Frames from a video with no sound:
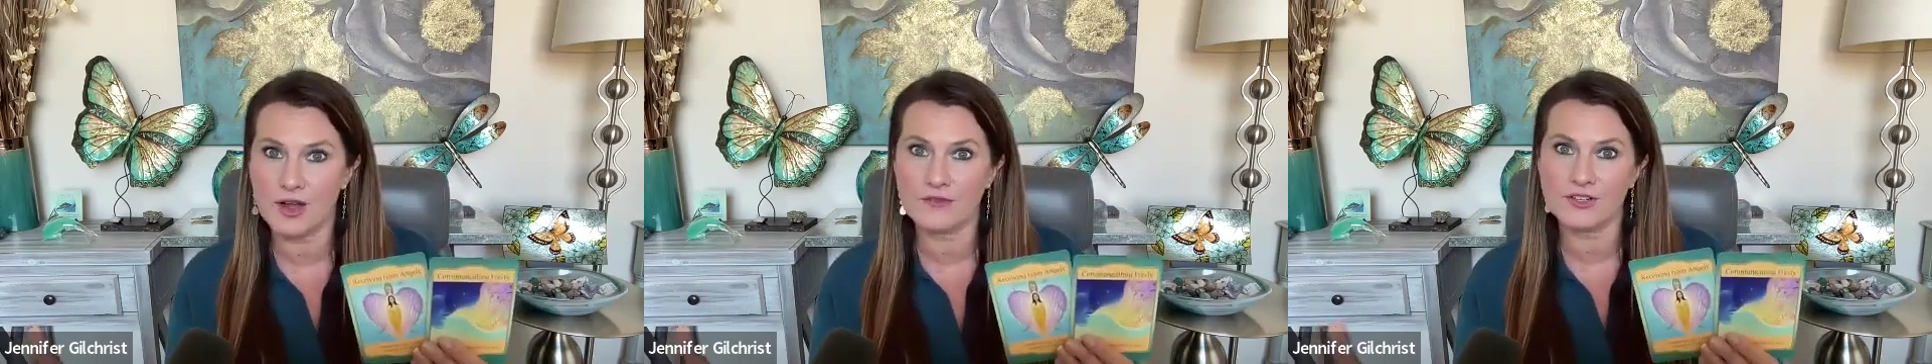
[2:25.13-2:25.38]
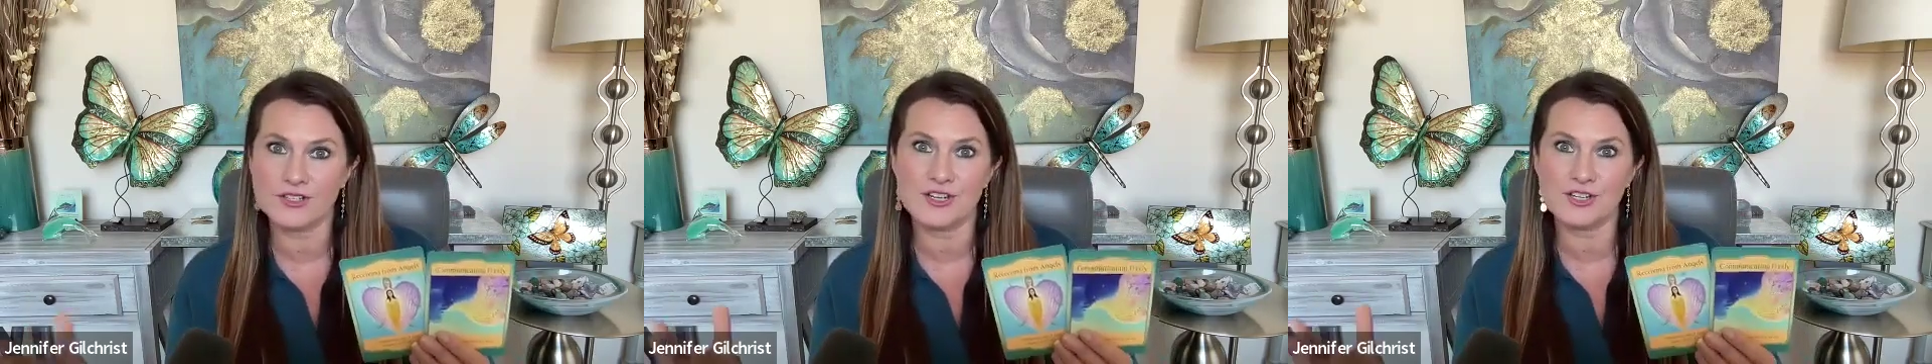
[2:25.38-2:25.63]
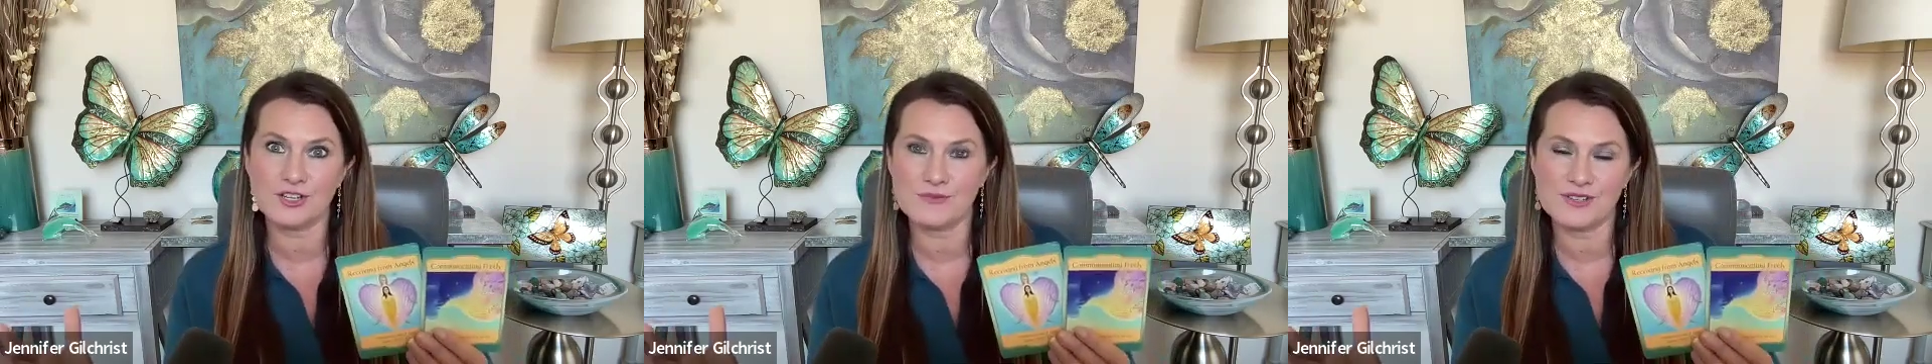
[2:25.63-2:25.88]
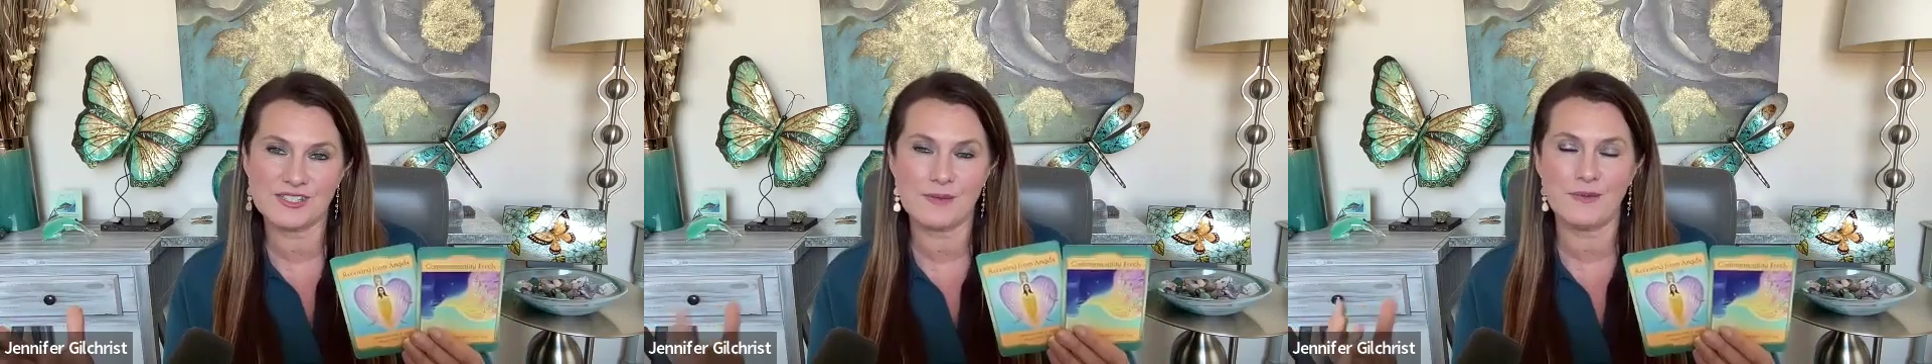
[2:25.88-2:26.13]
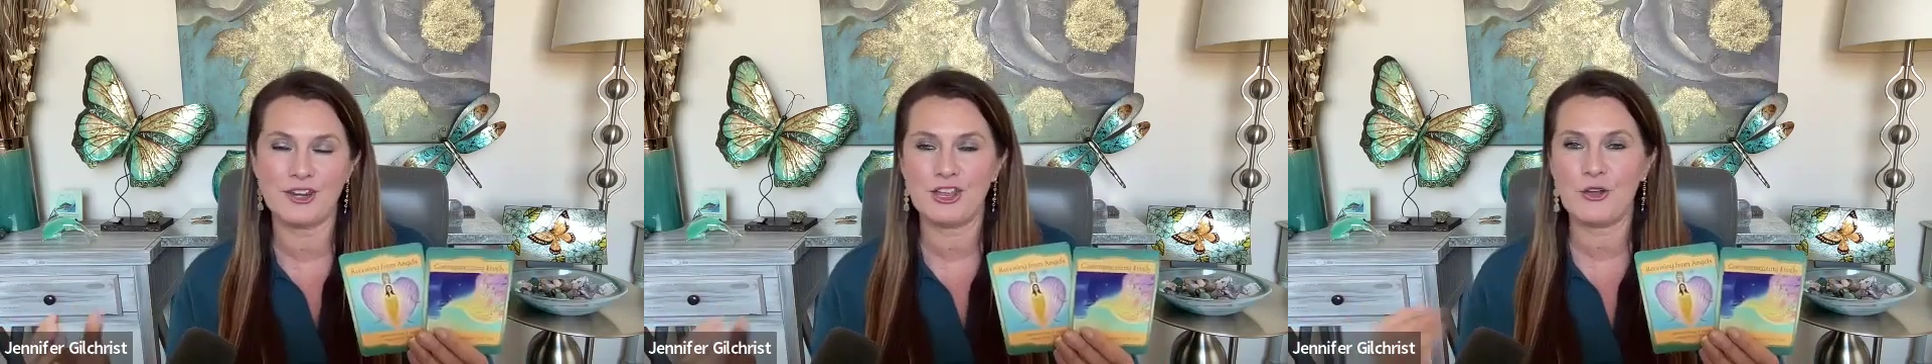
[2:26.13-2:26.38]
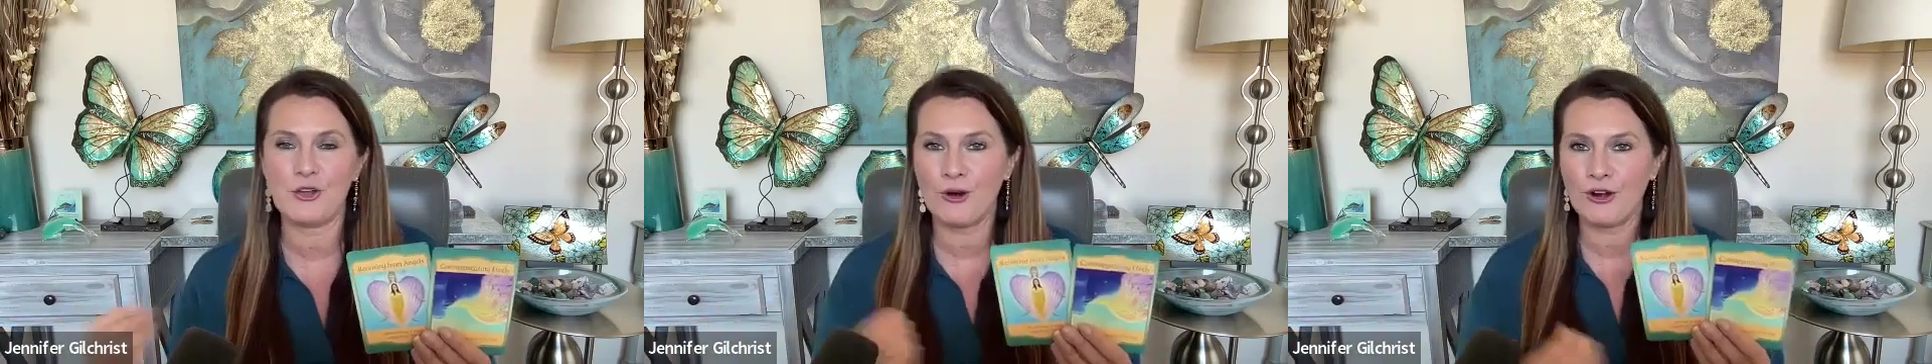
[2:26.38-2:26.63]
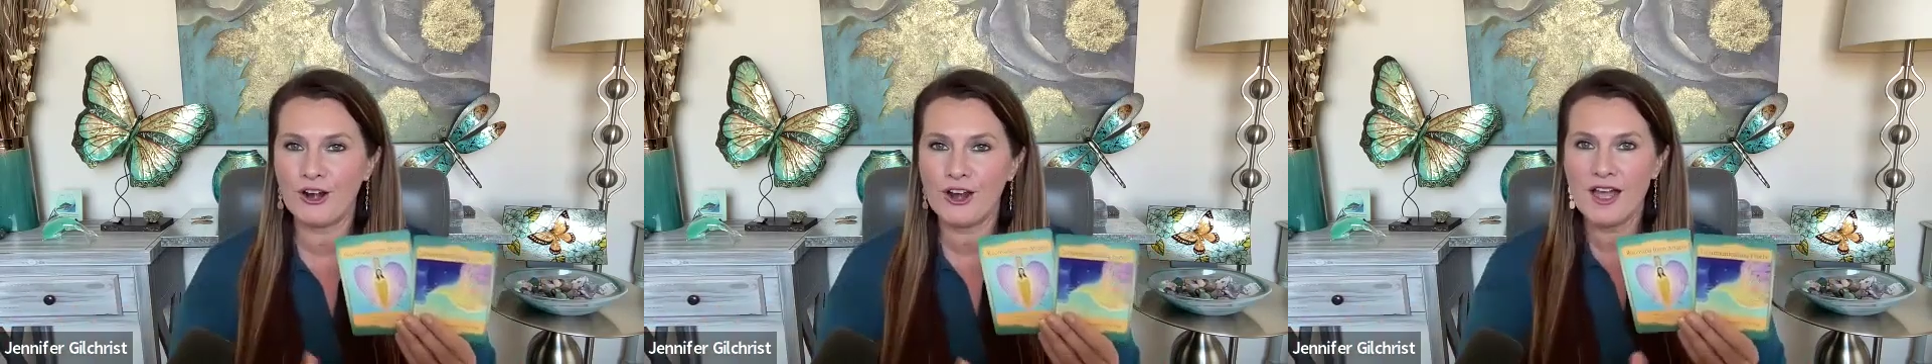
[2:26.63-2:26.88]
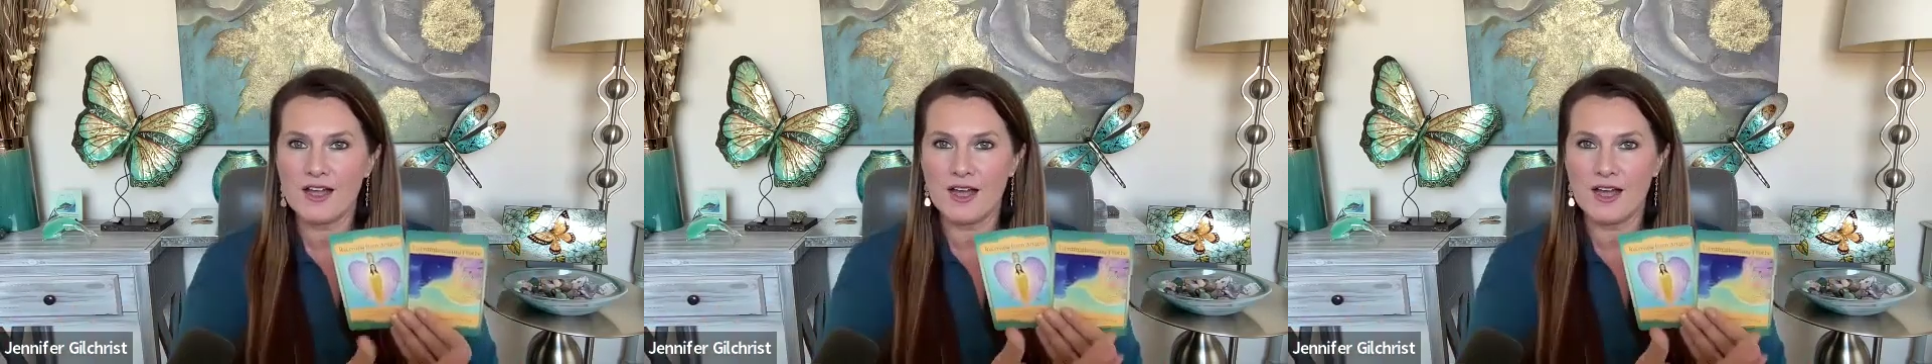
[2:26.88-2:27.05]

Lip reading: conversation with somebody, or